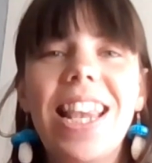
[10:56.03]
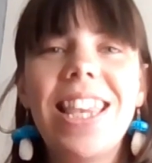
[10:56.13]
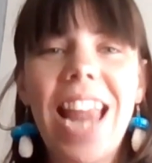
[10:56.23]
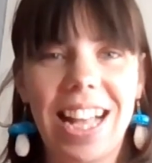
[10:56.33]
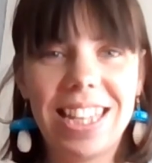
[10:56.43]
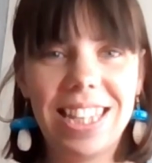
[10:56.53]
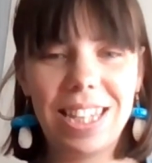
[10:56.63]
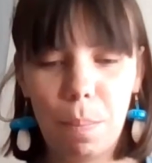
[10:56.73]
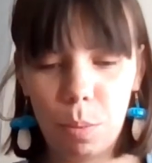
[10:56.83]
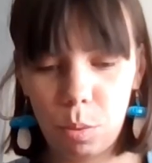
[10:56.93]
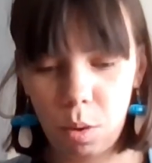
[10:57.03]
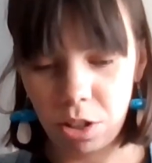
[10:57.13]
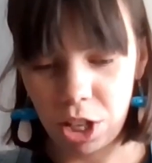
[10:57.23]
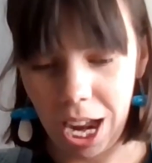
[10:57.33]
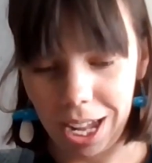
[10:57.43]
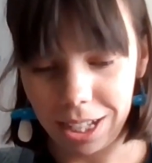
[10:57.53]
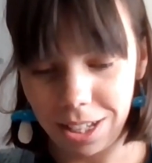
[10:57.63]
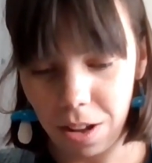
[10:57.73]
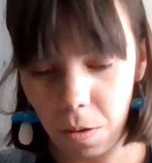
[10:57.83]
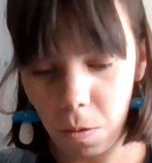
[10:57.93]
Next
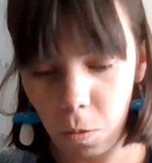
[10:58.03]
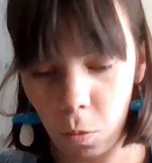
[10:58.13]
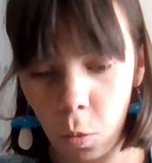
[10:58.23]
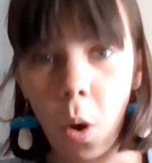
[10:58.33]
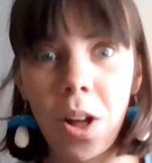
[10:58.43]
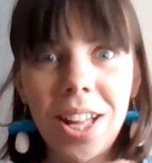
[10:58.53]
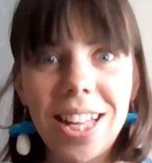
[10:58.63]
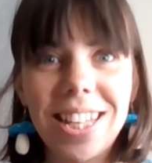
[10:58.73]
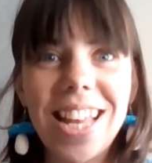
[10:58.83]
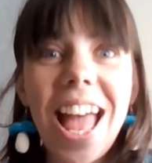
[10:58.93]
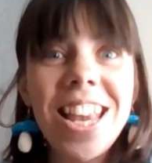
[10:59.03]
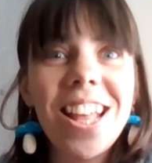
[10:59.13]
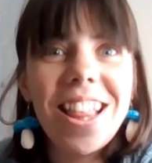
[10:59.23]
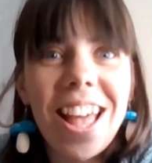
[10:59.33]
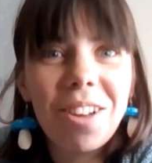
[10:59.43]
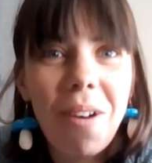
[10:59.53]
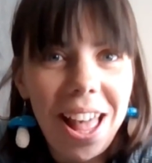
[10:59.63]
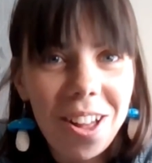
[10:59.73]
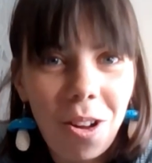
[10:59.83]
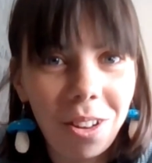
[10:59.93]
project was another
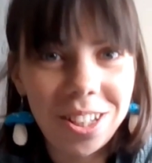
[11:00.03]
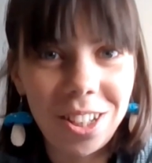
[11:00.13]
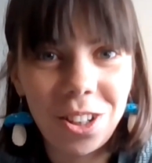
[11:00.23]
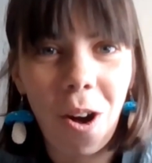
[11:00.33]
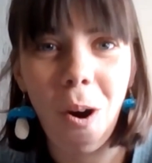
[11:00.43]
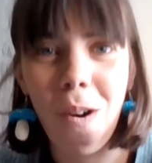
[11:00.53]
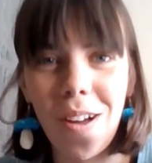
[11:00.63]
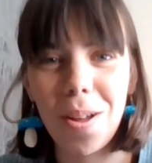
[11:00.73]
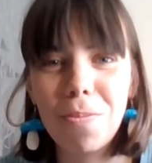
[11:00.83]
quite a cottagecore